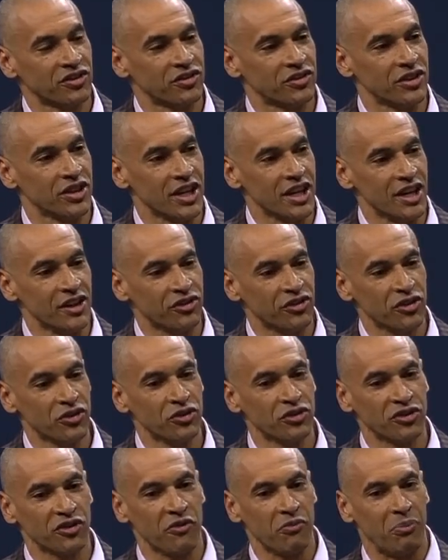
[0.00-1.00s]
the
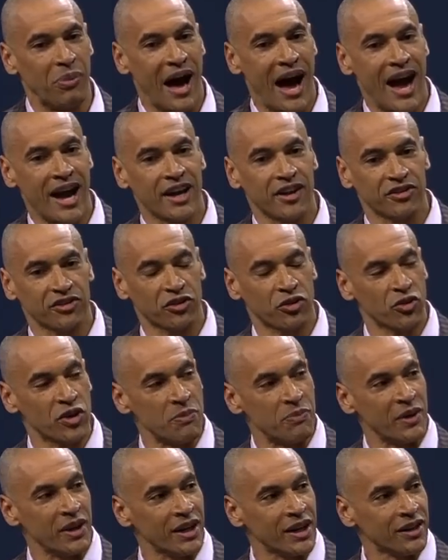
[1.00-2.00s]
issues of bias
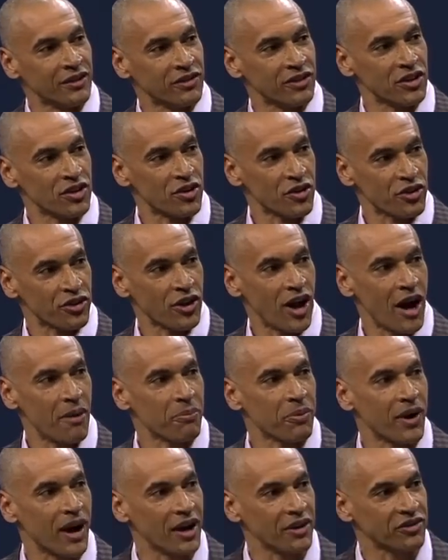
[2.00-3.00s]
creeping into your thought
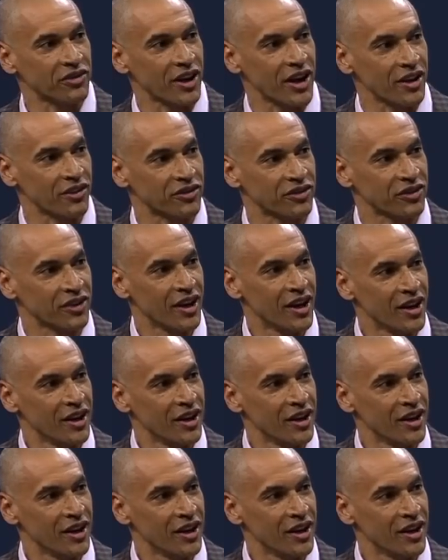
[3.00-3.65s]
process,